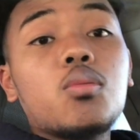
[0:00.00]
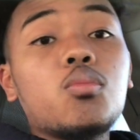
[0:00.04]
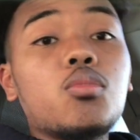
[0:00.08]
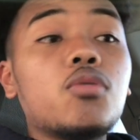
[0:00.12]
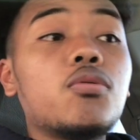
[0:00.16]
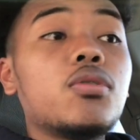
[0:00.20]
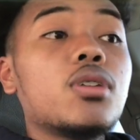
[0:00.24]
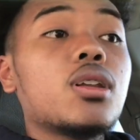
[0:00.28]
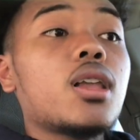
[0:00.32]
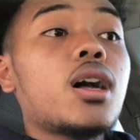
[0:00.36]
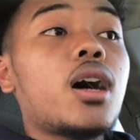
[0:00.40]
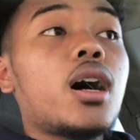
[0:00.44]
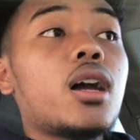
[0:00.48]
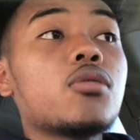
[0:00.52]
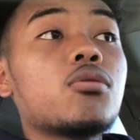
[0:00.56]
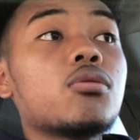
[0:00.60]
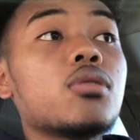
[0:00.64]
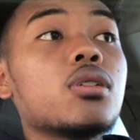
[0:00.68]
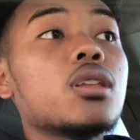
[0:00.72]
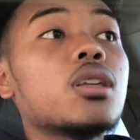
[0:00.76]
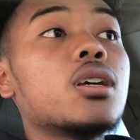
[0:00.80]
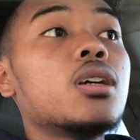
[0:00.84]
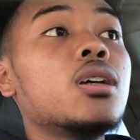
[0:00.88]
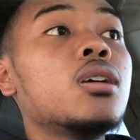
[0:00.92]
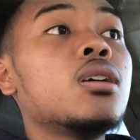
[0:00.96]
moving
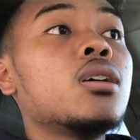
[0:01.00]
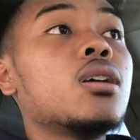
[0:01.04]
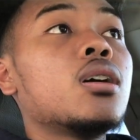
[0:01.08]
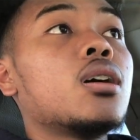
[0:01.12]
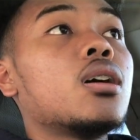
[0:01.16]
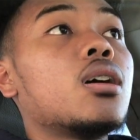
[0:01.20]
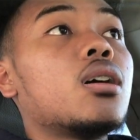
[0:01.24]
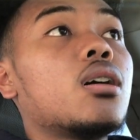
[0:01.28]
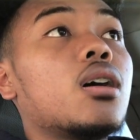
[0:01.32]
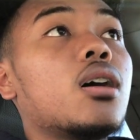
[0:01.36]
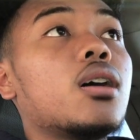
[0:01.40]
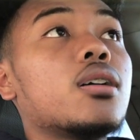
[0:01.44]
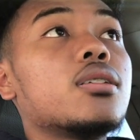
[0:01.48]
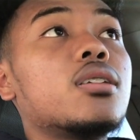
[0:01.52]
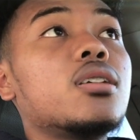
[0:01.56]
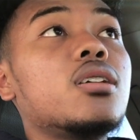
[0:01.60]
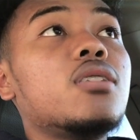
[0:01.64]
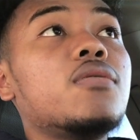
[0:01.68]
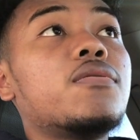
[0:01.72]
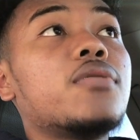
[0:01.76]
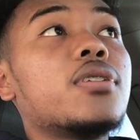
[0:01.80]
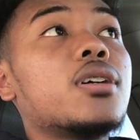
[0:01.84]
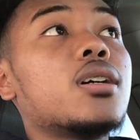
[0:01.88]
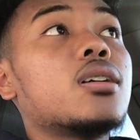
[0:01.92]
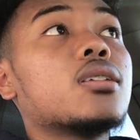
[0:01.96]
laterally on
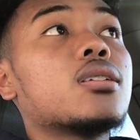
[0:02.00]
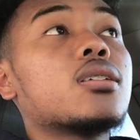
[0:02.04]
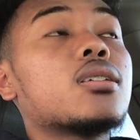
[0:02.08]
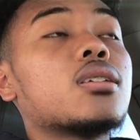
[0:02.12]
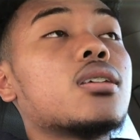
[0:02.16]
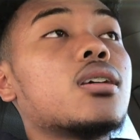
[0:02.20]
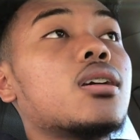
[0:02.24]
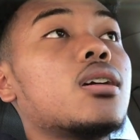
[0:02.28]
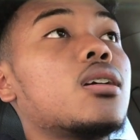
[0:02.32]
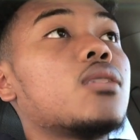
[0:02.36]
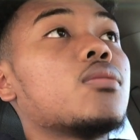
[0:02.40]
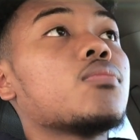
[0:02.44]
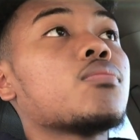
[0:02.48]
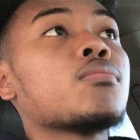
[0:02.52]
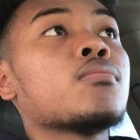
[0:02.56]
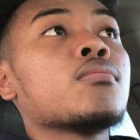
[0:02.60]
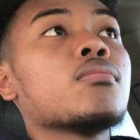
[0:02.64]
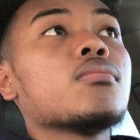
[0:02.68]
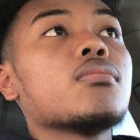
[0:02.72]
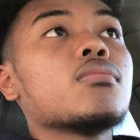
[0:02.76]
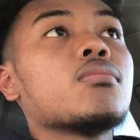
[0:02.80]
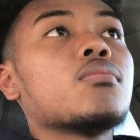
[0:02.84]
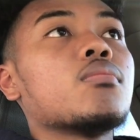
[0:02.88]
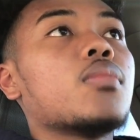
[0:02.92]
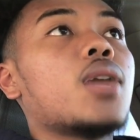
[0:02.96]
defense, and
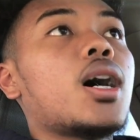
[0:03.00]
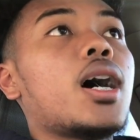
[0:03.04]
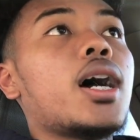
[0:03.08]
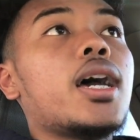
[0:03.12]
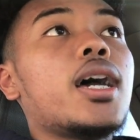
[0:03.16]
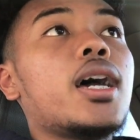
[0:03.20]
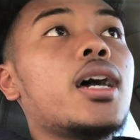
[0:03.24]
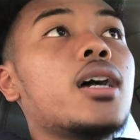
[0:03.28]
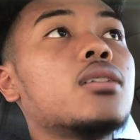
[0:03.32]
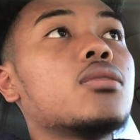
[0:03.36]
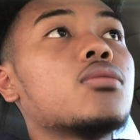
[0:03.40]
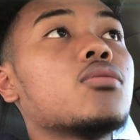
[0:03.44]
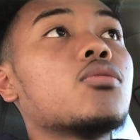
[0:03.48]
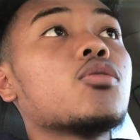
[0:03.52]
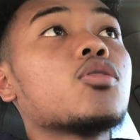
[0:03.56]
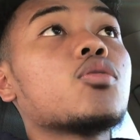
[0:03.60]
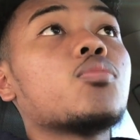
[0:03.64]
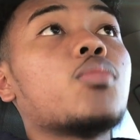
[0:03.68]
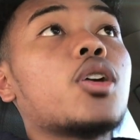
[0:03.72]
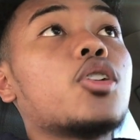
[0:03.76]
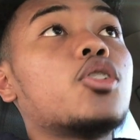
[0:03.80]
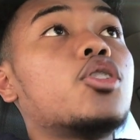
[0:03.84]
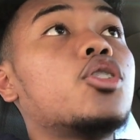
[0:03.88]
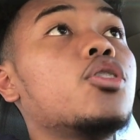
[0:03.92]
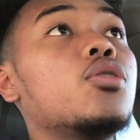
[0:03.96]
my handles,
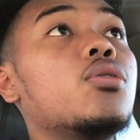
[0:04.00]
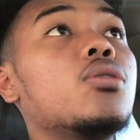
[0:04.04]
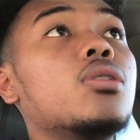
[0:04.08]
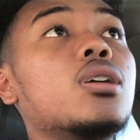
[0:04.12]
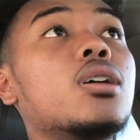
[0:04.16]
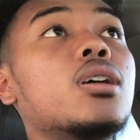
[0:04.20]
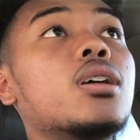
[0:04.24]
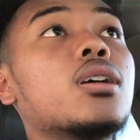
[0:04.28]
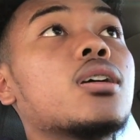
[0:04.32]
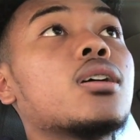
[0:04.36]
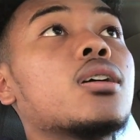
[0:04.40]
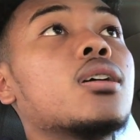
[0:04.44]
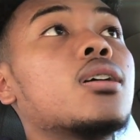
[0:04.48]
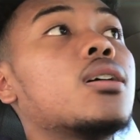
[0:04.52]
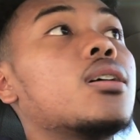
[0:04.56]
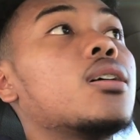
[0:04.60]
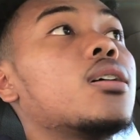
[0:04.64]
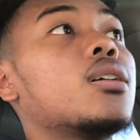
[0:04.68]
my shooting,